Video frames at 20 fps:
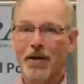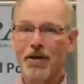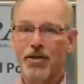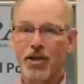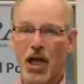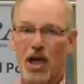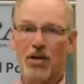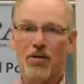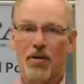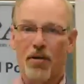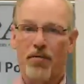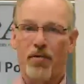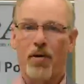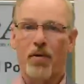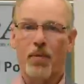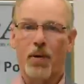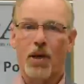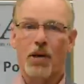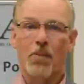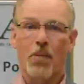January,
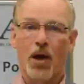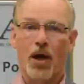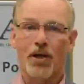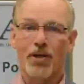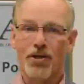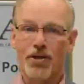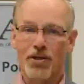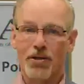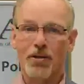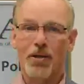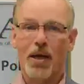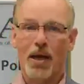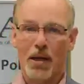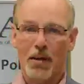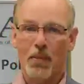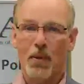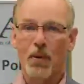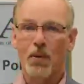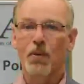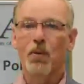February, March, it
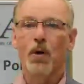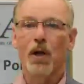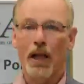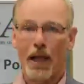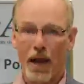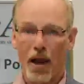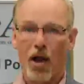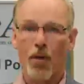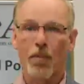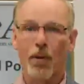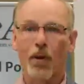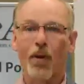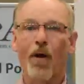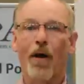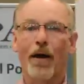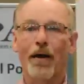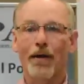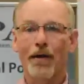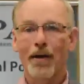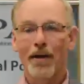would really help a
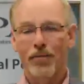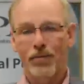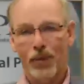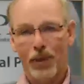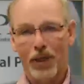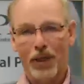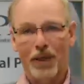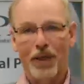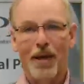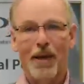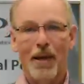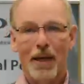lot if we could